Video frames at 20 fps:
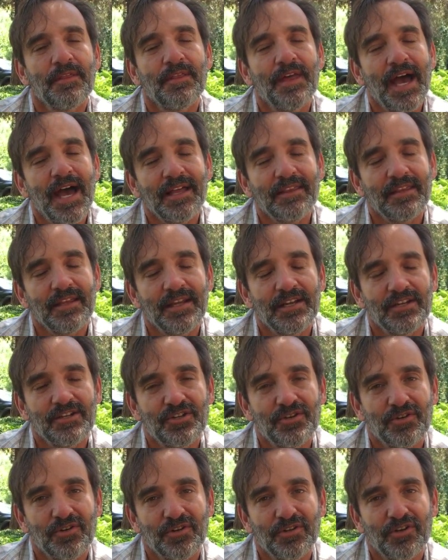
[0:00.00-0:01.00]
That then in
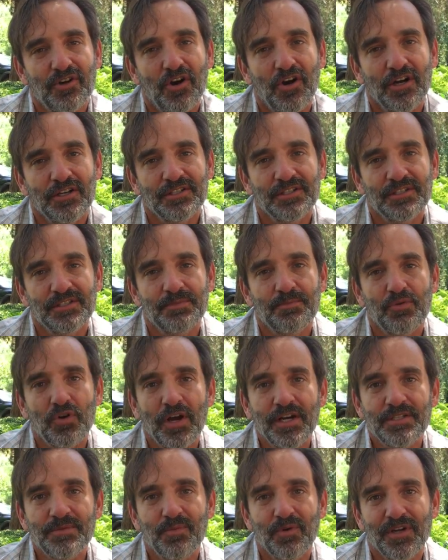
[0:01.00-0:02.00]
turn causes
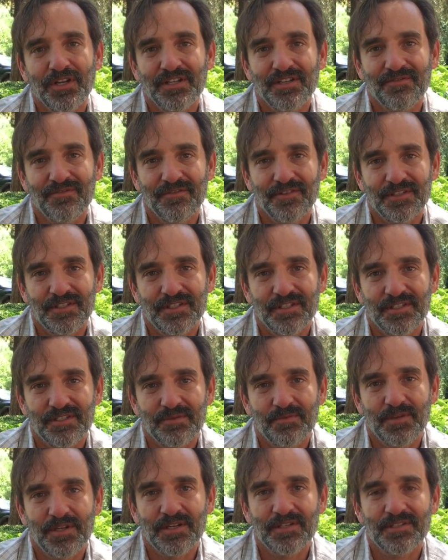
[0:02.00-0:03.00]
price point
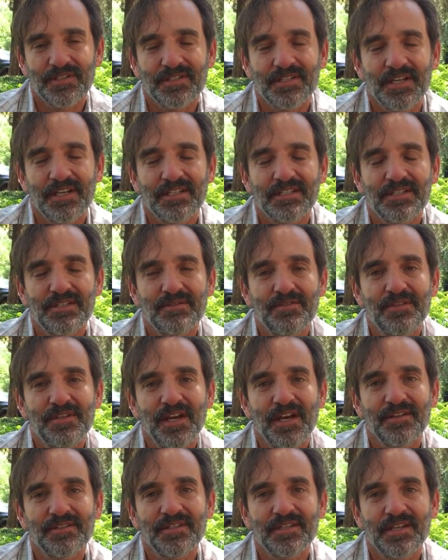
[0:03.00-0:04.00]
differences because it takes
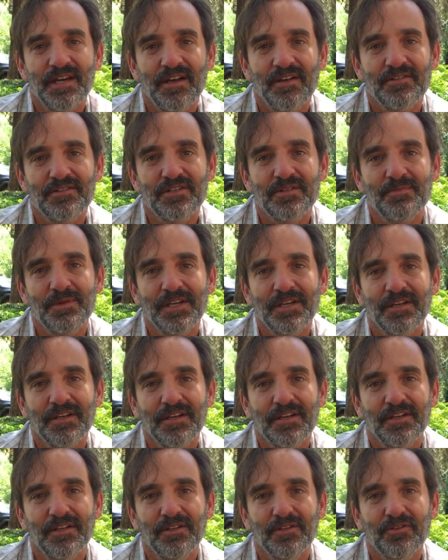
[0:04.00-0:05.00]
$2,000 to make a
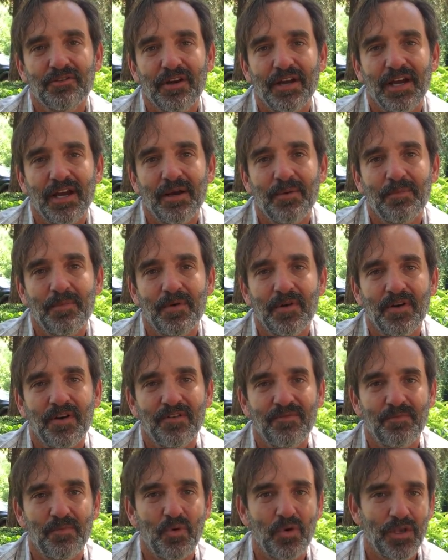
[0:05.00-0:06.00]
kilogram
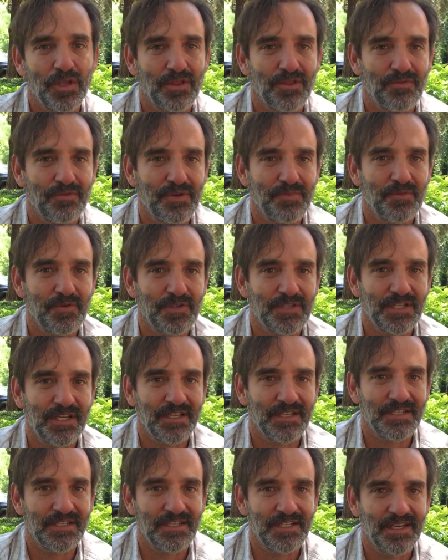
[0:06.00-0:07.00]
of
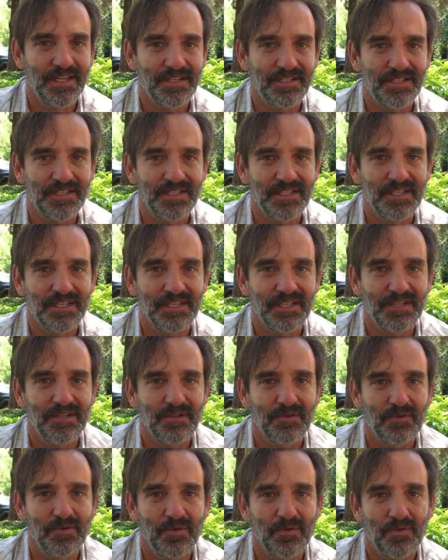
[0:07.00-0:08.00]
0.3% THC
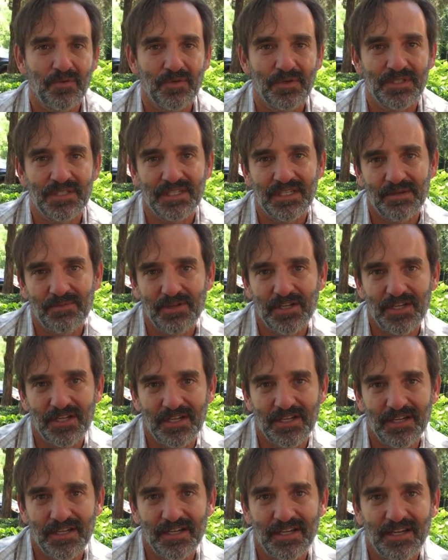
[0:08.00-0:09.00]
with
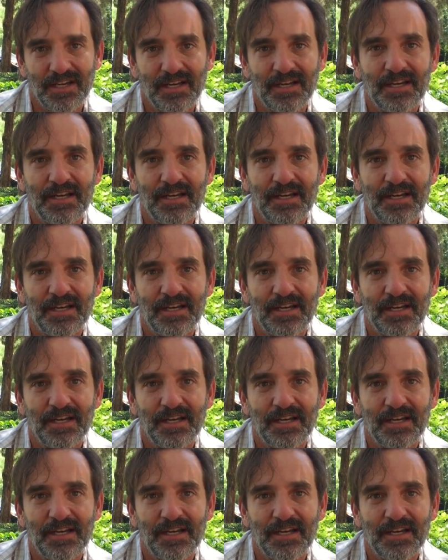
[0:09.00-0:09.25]
CBD.